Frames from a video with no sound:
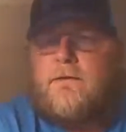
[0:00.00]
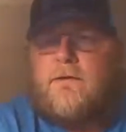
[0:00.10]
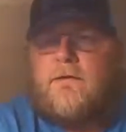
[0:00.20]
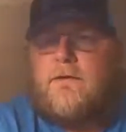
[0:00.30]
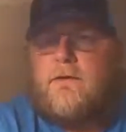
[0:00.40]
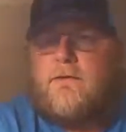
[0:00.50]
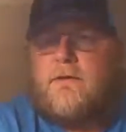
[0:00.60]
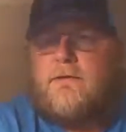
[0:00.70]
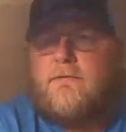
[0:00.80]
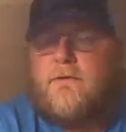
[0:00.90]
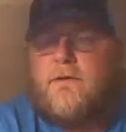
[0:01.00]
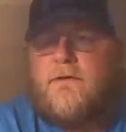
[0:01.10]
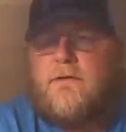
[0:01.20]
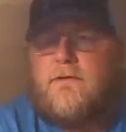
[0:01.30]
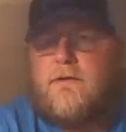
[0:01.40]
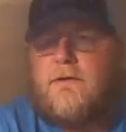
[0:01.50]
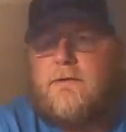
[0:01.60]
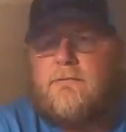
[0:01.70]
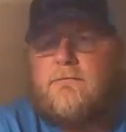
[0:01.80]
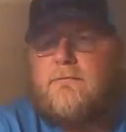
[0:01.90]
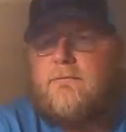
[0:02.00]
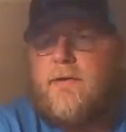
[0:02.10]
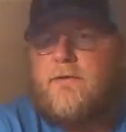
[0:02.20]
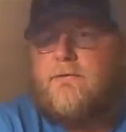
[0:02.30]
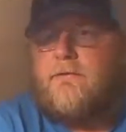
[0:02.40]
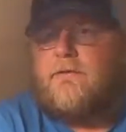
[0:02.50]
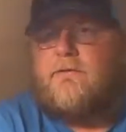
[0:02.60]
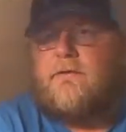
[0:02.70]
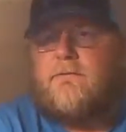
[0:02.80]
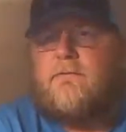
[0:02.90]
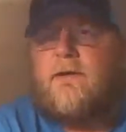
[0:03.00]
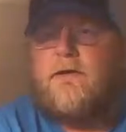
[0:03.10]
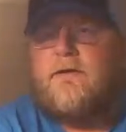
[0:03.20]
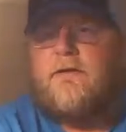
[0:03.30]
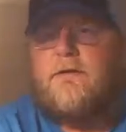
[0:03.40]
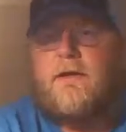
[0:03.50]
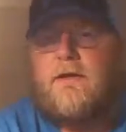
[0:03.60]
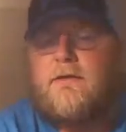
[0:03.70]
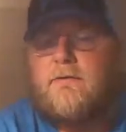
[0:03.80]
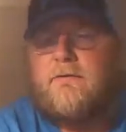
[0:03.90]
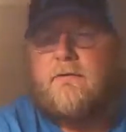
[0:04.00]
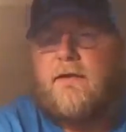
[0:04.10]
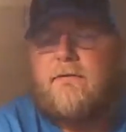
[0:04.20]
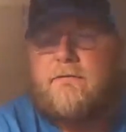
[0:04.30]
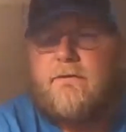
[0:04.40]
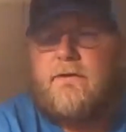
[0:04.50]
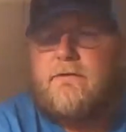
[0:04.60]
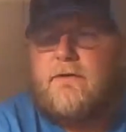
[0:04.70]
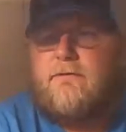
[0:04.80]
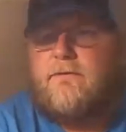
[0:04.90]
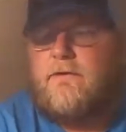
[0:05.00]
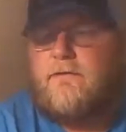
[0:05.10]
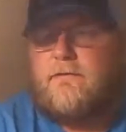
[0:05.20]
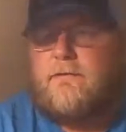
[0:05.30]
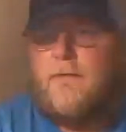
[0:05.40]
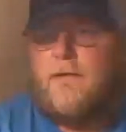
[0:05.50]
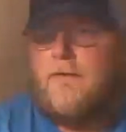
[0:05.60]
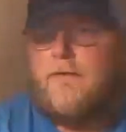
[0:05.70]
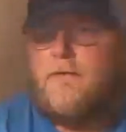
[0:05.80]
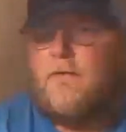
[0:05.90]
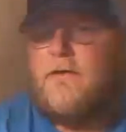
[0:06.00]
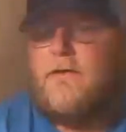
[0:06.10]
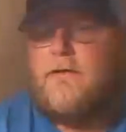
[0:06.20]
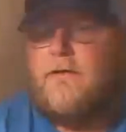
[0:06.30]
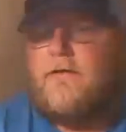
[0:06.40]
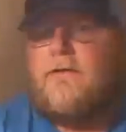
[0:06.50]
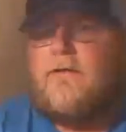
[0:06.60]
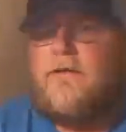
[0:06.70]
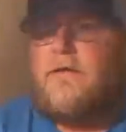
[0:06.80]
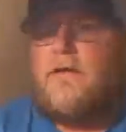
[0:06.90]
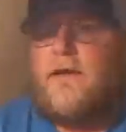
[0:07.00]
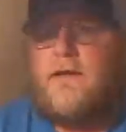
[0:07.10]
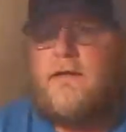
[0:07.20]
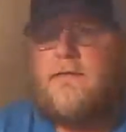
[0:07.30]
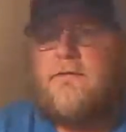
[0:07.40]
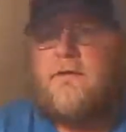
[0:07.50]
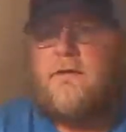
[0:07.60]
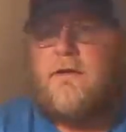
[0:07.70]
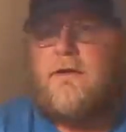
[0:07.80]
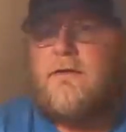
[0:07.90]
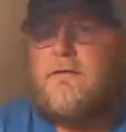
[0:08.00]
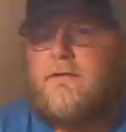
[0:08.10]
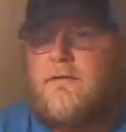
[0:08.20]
or at least where you um posted something about a good day of having 15 fish on the boat already. I did see that.